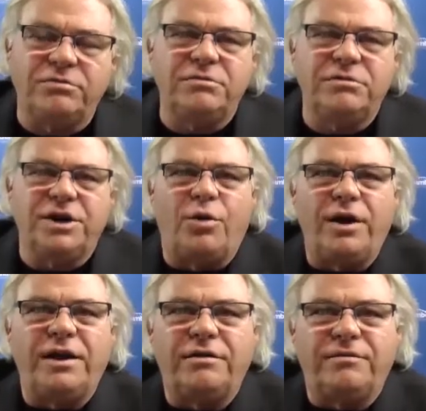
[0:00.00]

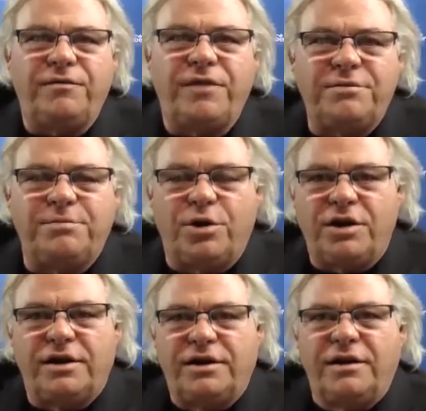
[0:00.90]
in Facebook,
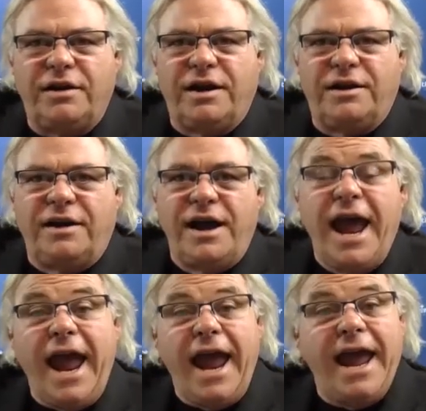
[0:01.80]

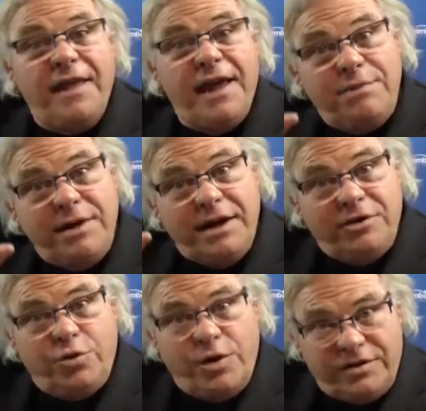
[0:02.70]
and then being
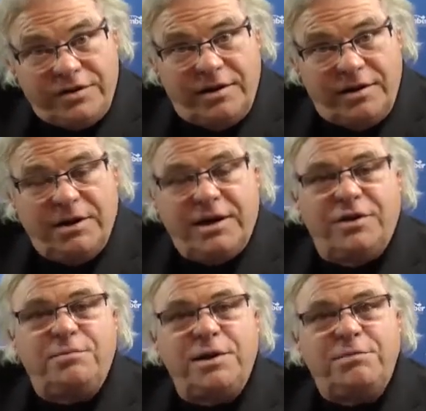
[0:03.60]
twisted
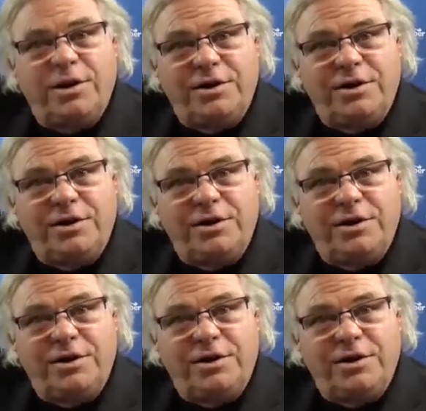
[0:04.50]
because people are